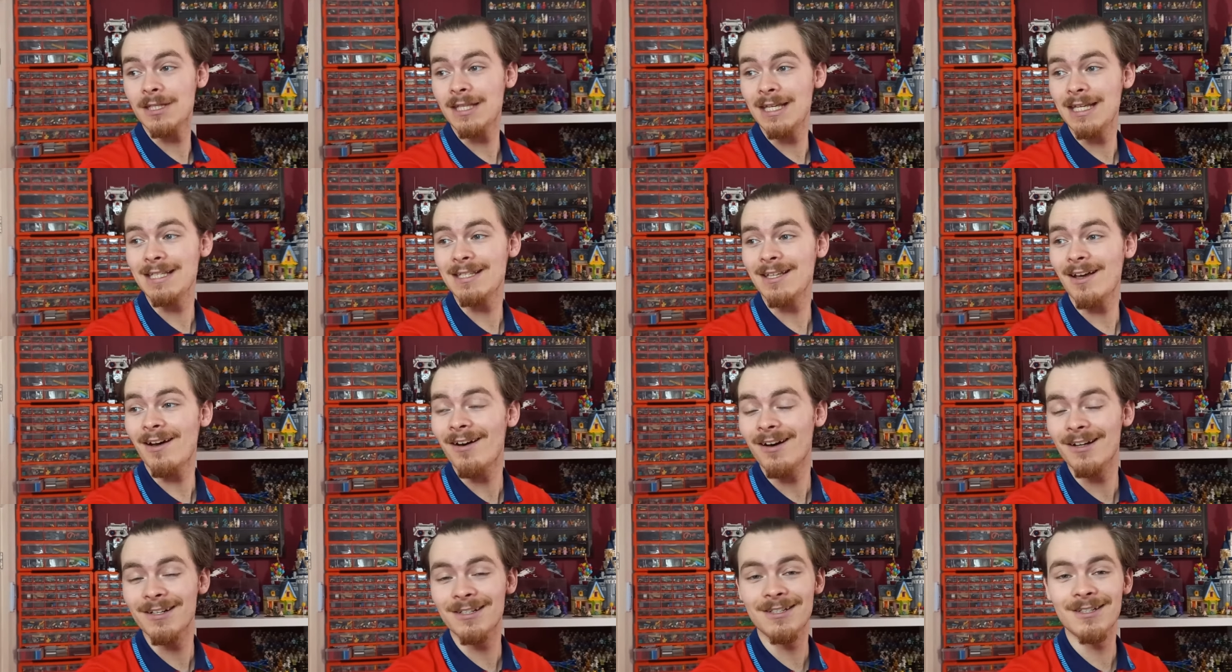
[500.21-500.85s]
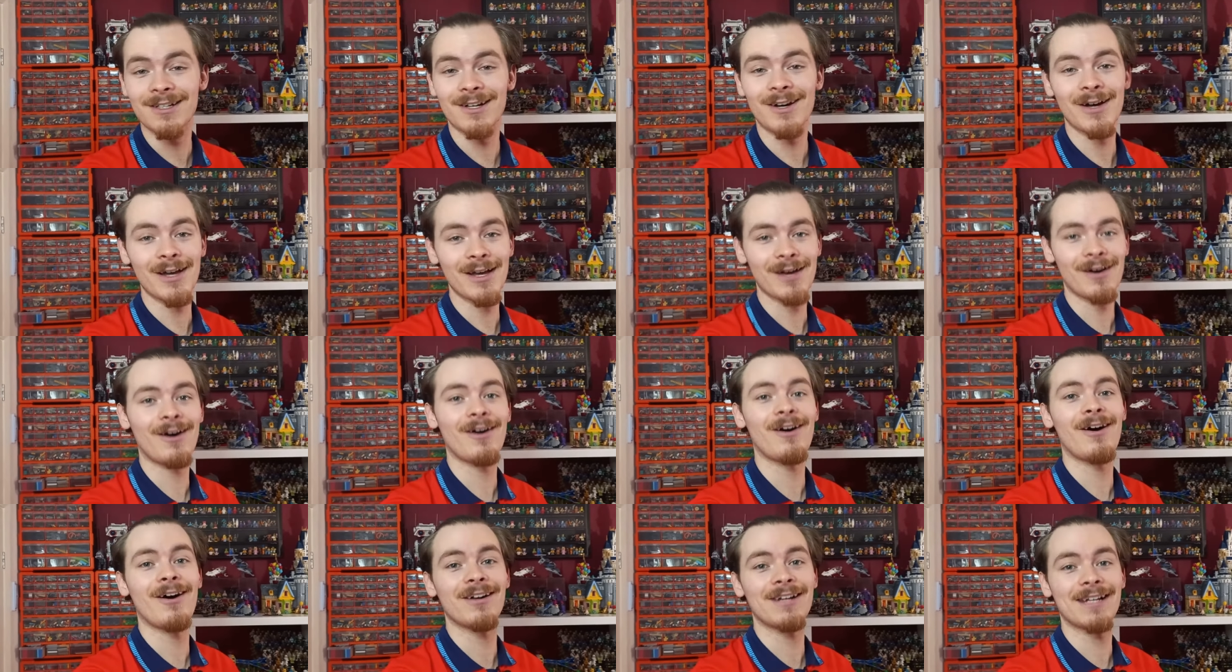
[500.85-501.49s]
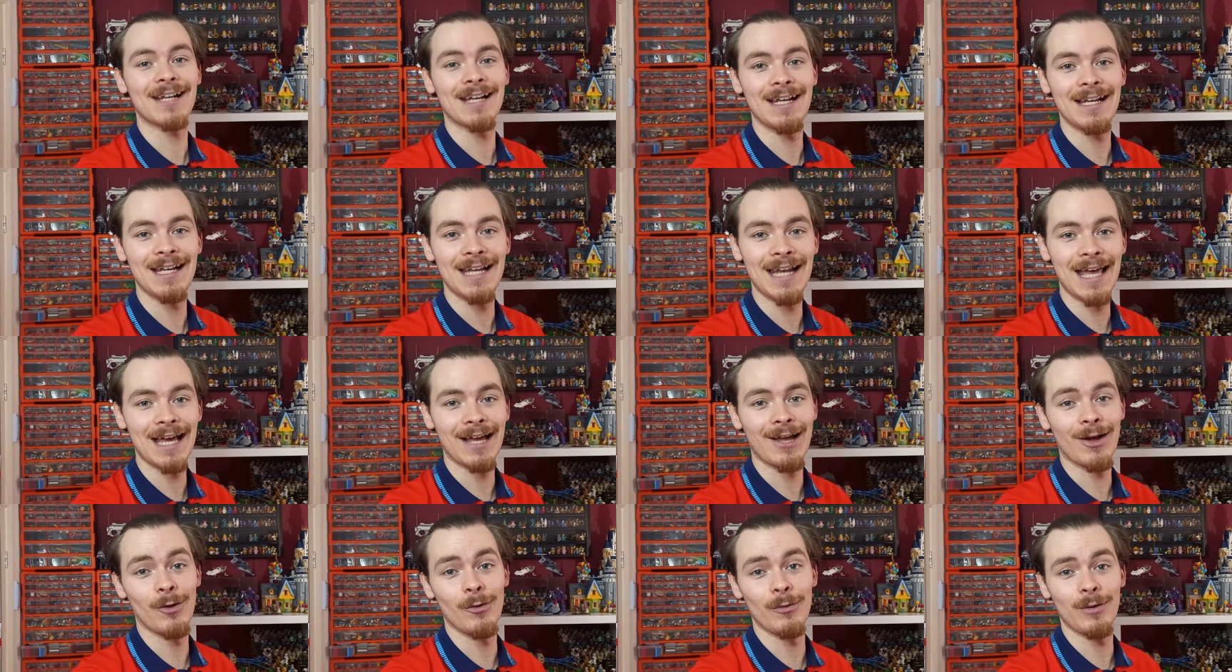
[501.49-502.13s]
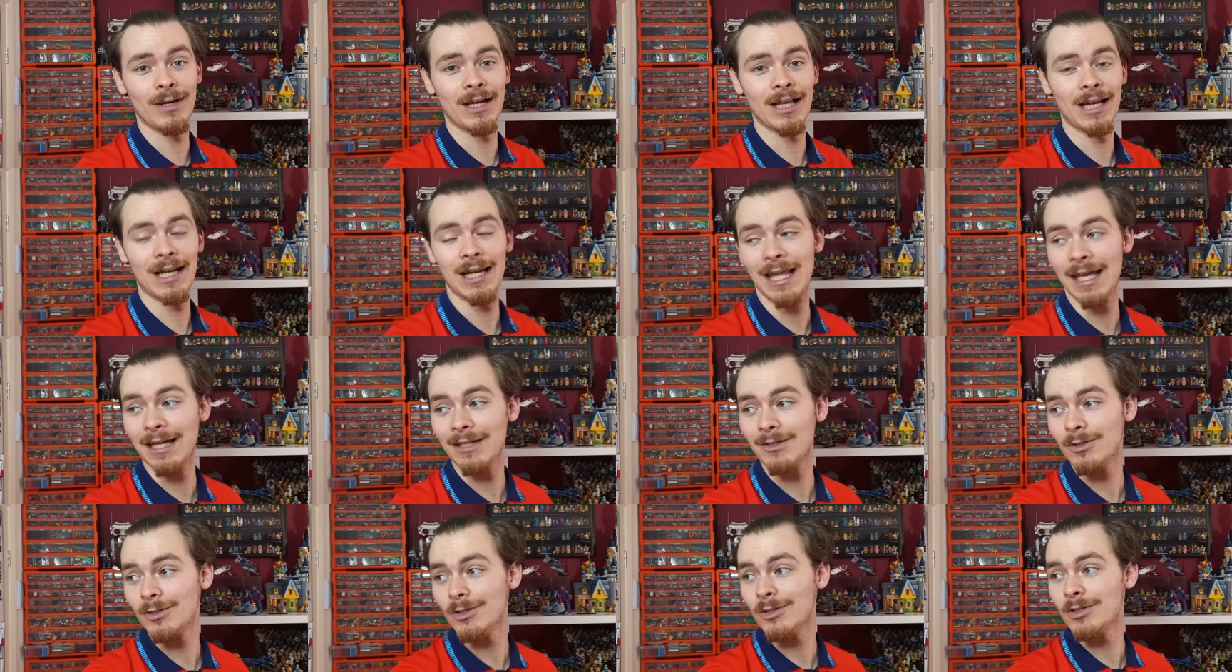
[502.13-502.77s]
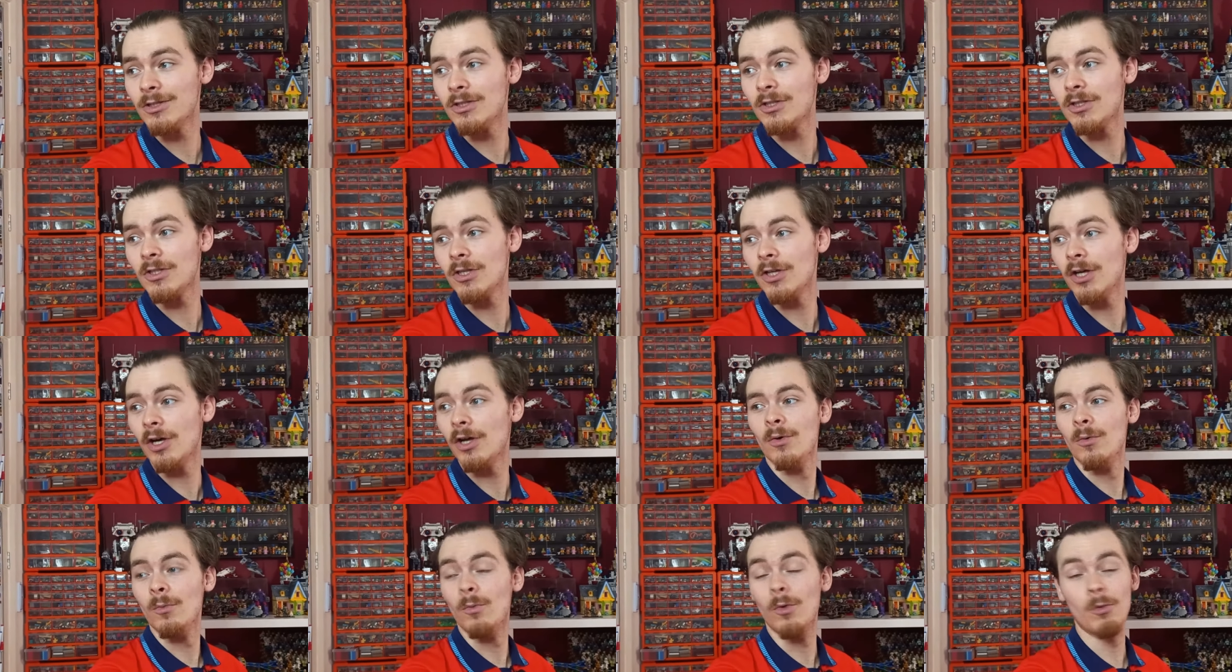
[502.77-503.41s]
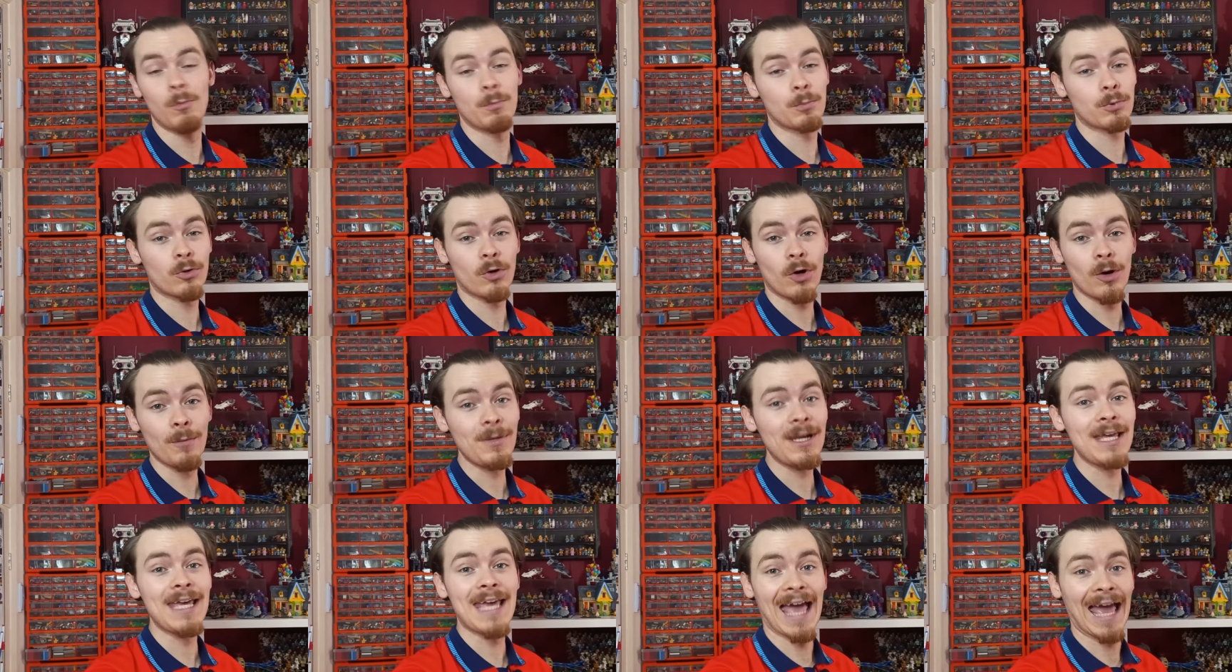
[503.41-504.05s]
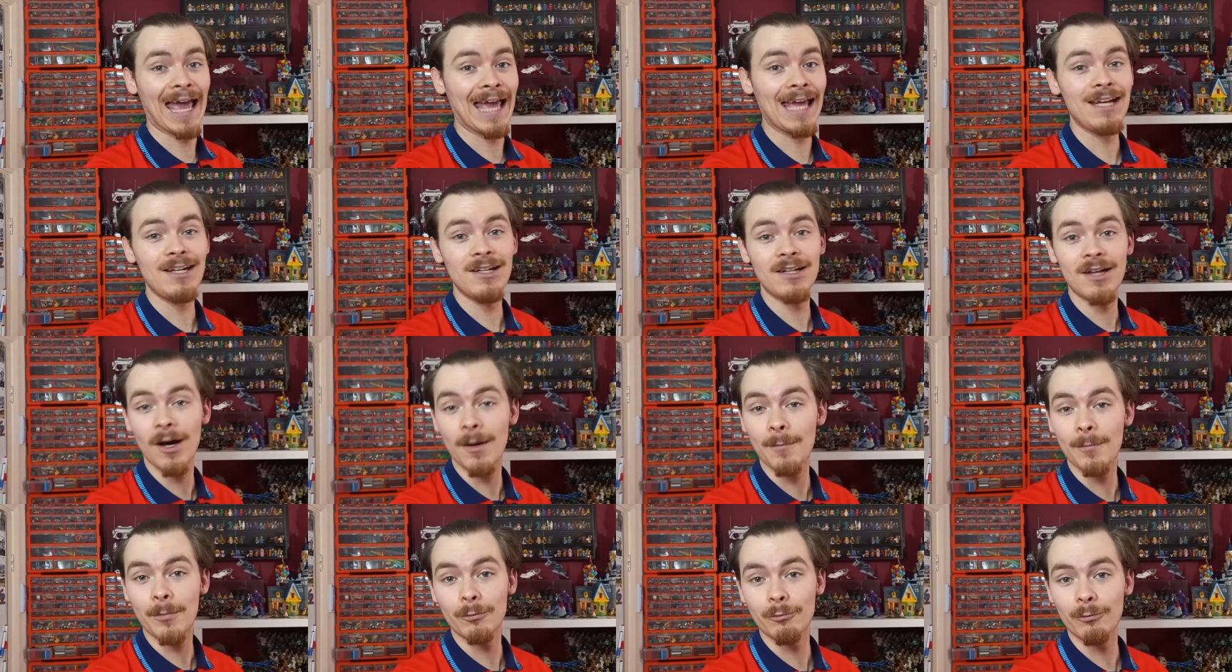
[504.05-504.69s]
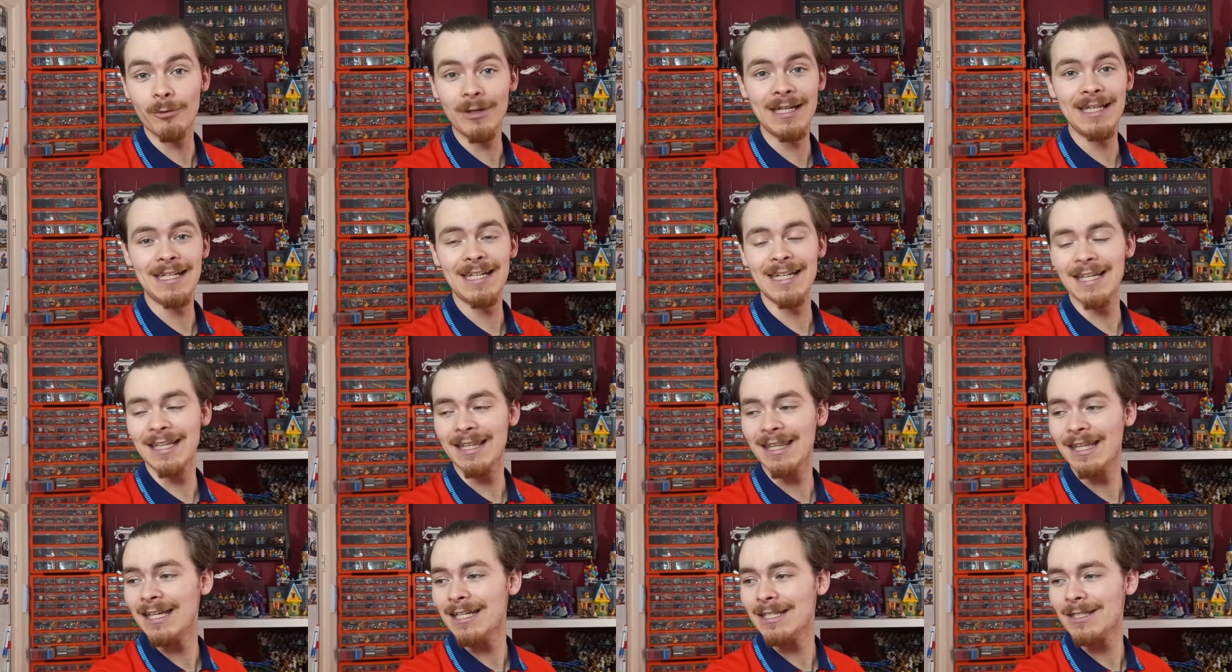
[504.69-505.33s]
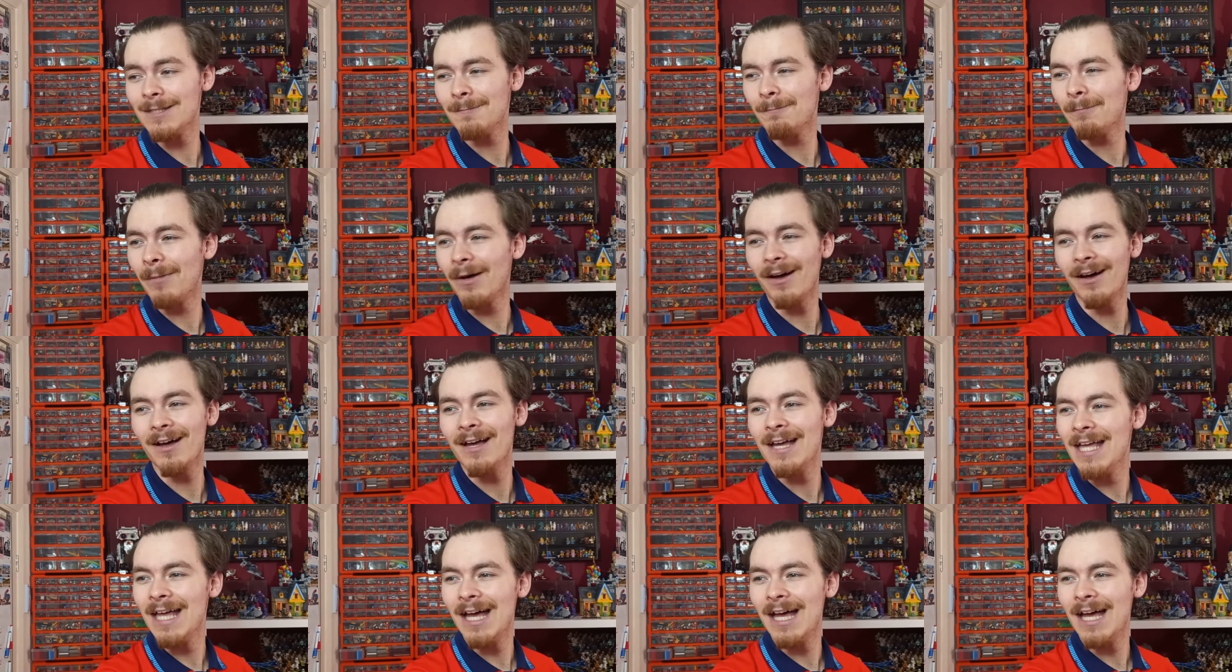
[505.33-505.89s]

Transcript: These are die-hard LEGO collectors that will probably end up reading this, but